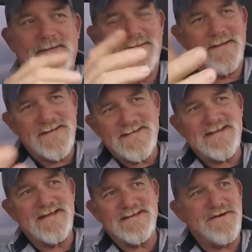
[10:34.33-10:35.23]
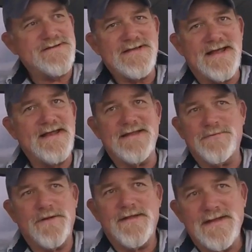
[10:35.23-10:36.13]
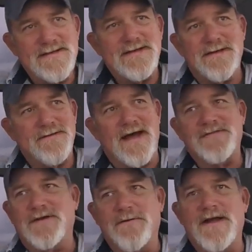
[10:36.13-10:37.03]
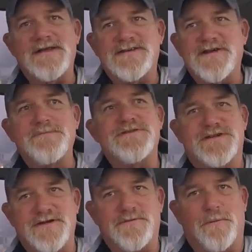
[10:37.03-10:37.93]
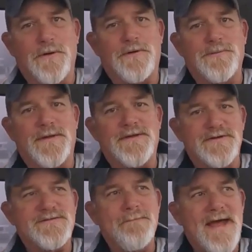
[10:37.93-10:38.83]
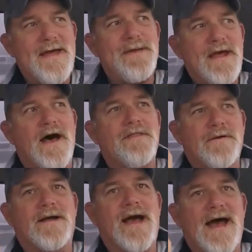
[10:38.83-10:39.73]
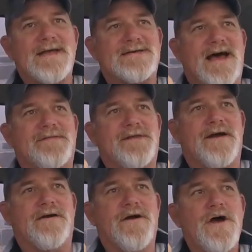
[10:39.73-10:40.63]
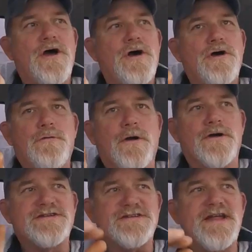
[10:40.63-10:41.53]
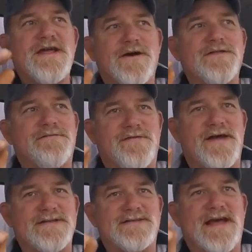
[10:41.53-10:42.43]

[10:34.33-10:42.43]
Now, this starts to get into one of these, you know, not the greatest subject in the world, but there's maybe other guys out there who are sitting on the fence.